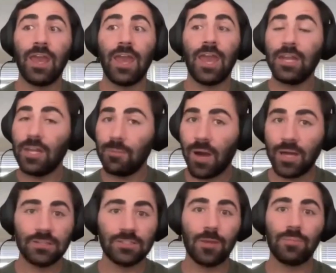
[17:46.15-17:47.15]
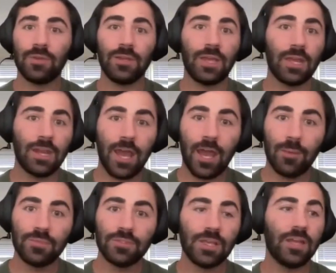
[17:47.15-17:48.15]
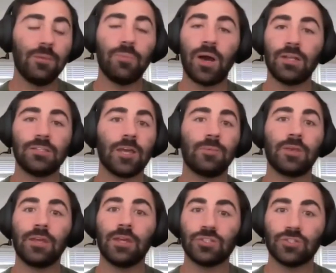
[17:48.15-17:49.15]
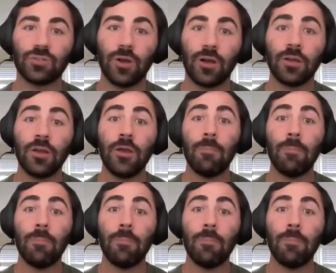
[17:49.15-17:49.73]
Any body type can get abs, any body type can get strong,